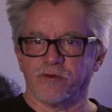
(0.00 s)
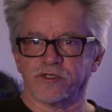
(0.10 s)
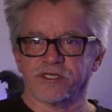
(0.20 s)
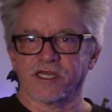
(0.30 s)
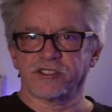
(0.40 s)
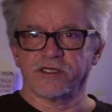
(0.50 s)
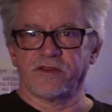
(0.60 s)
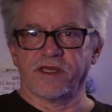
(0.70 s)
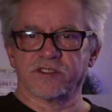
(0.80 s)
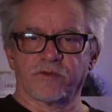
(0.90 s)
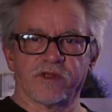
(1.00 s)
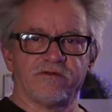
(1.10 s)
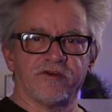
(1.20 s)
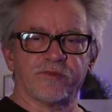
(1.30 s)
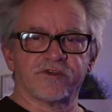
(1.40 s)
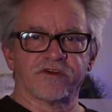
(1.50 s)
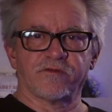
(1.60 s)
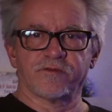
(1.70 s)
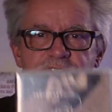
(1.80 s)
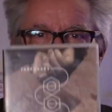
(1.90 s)
which I actually think is one of the few
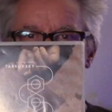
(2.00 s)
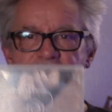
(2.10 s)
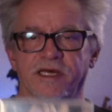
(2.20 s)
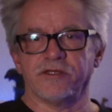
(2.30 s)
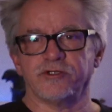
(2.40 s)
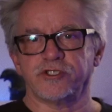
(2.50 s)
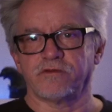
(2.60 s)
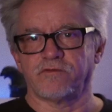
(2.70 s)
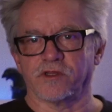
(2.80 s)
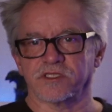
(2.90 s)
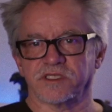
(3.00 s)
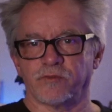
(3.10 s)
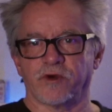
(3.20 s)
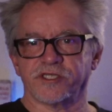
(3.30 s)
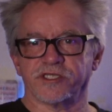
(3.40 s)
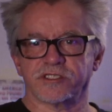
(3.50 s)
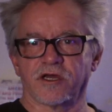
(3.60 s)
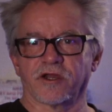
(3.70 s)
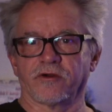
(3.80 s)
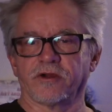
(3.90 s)
films that you should fall asleep watching
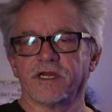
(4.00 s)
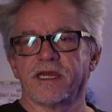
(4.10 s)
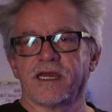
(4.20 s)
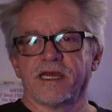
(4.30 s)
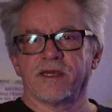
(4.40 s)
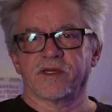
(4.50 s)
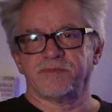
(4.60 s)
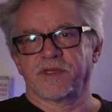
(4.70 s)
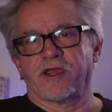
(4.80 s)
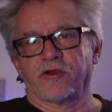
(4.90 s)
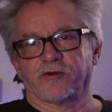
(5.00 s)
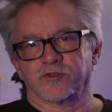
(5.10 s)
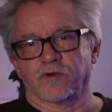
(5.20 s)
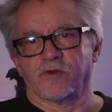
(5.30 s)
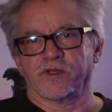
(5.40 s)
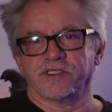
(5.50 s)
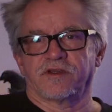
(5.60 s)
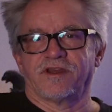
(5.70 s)
Stalker, because the characters are always